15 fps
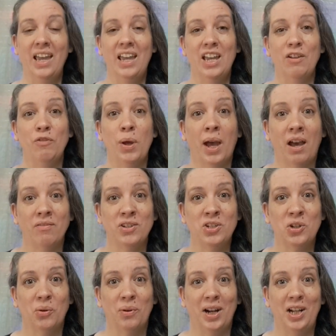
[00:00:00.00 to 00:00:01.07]
If you haven't
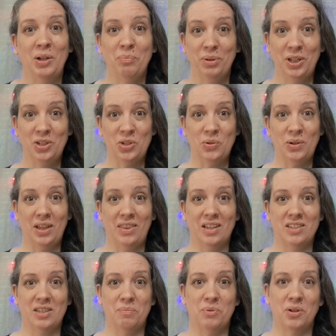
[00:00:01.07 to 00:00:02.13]
already, please do hit that
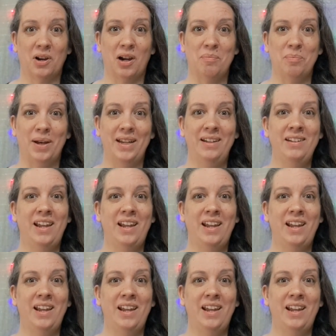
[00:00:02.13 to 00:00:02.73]
subscribe button